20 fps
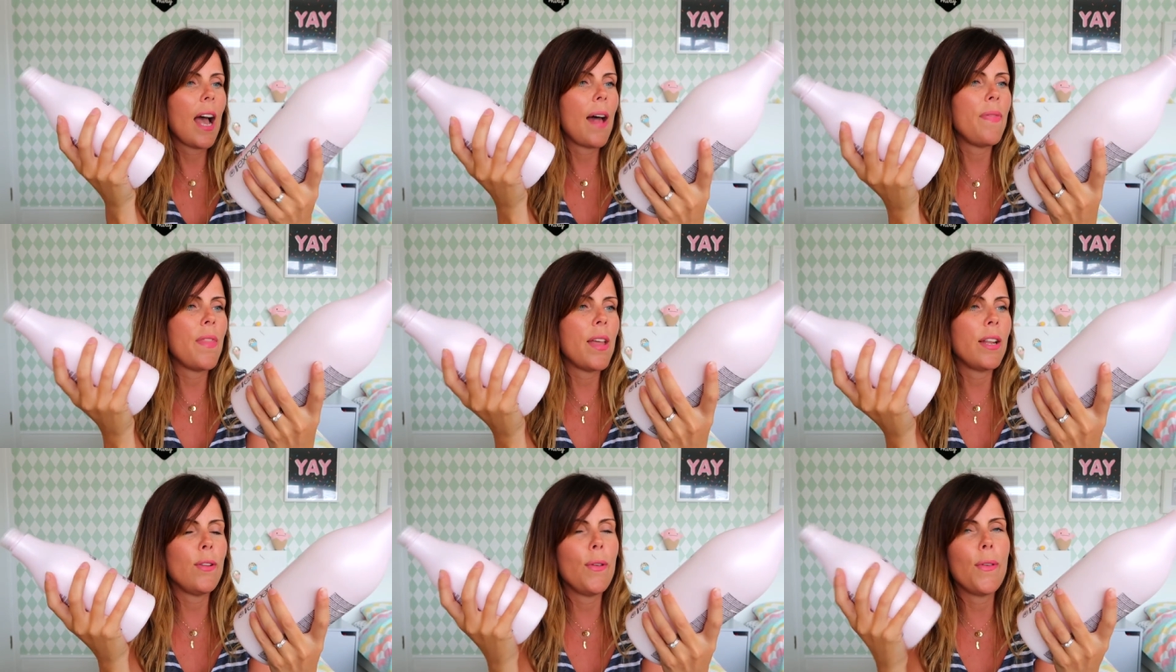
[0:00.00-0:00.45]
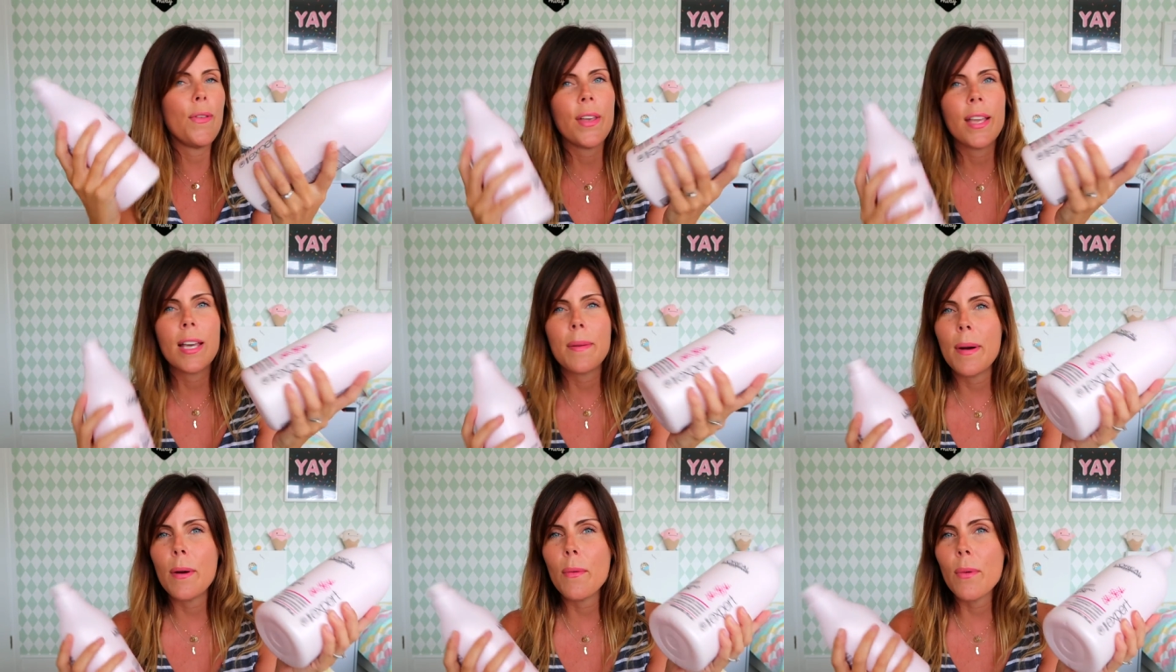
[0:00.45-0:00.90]
and then you
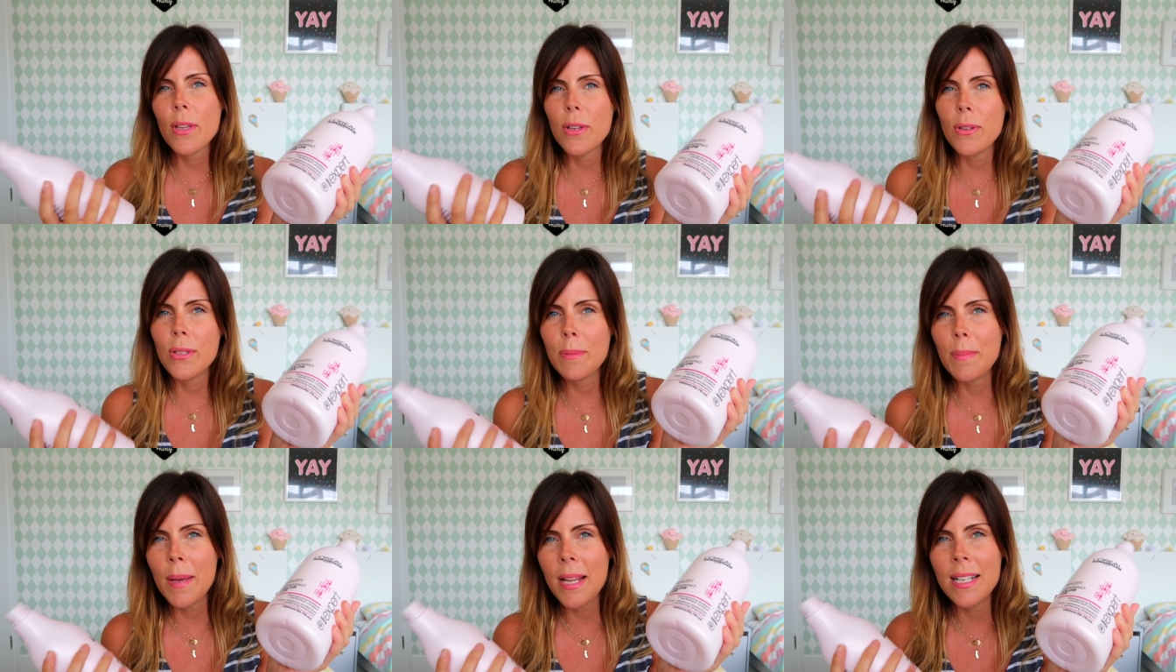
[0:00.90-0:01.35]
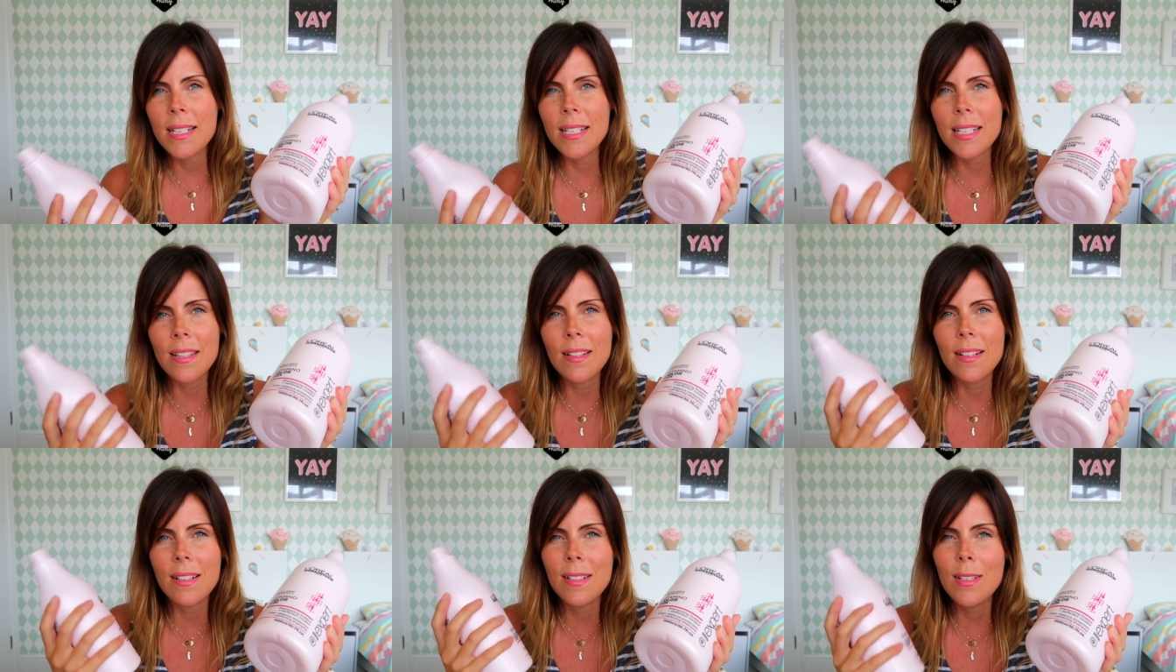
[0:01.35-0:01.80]
think about what you spend
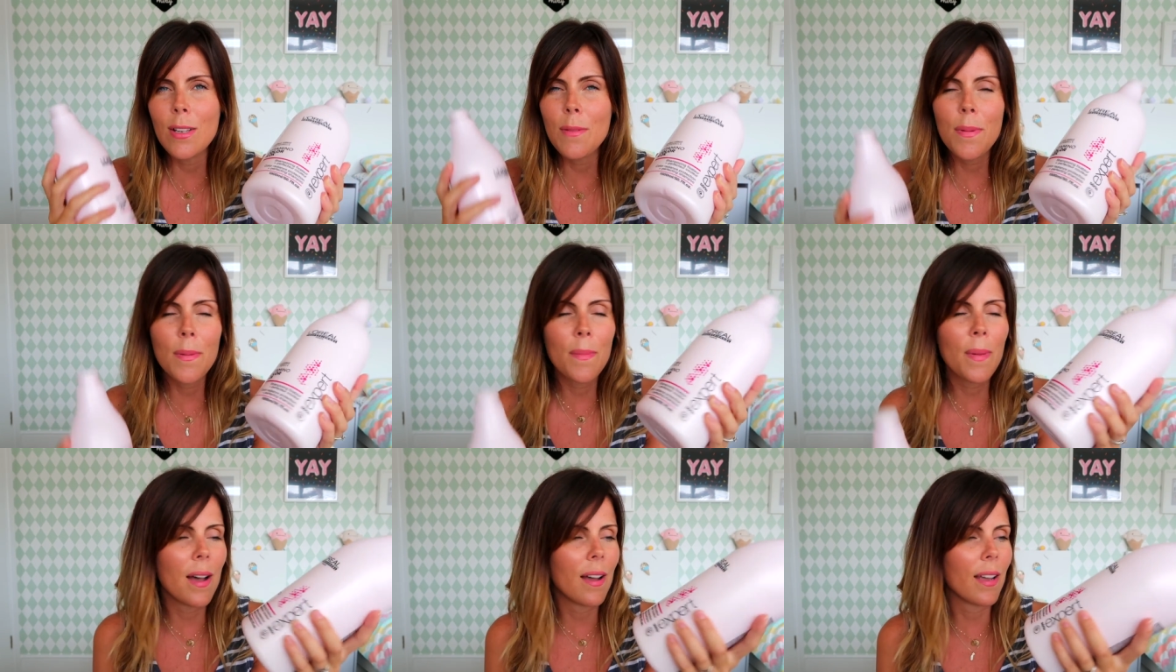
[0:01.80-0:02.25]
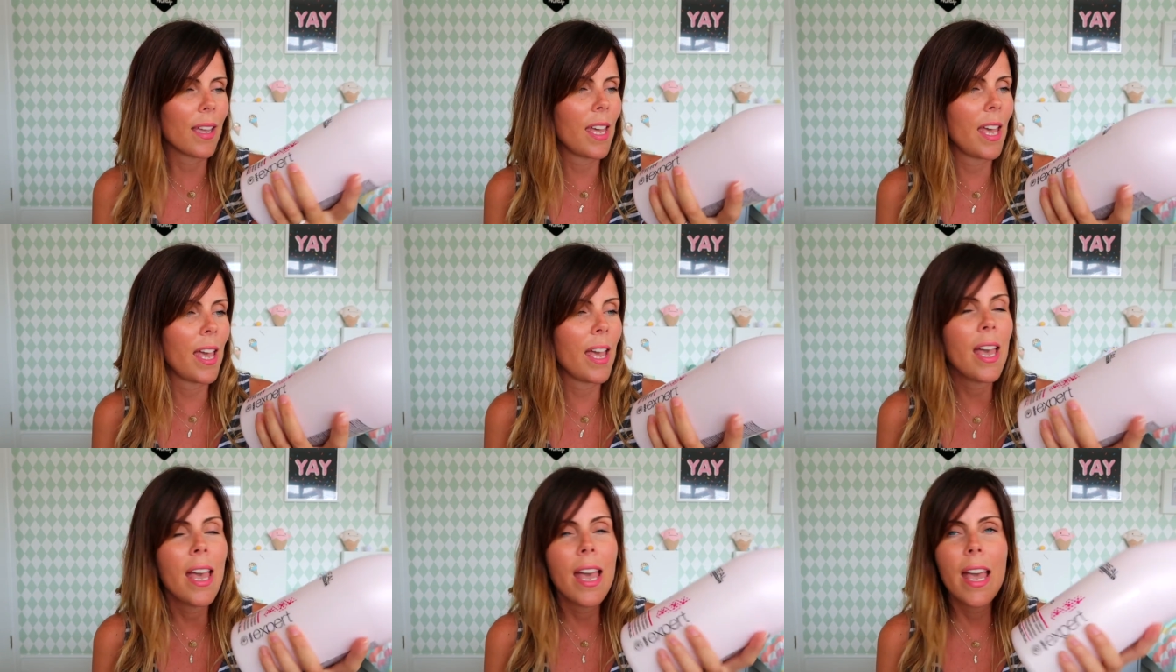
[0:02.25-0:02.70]
in the
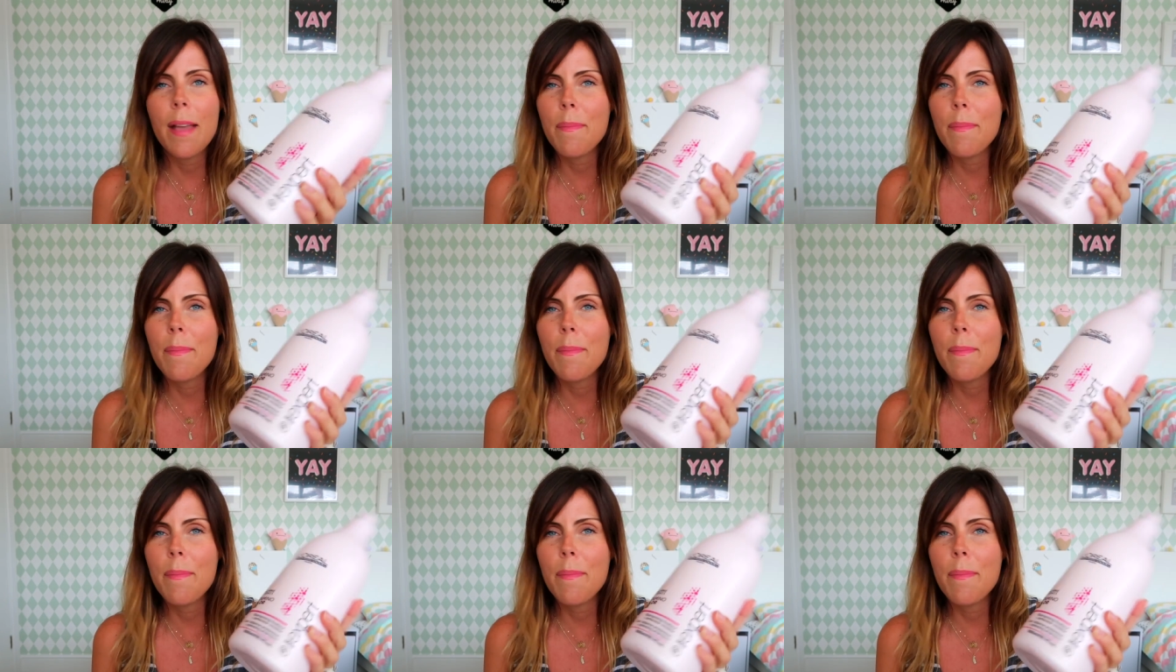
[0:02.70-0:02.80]
supermarket,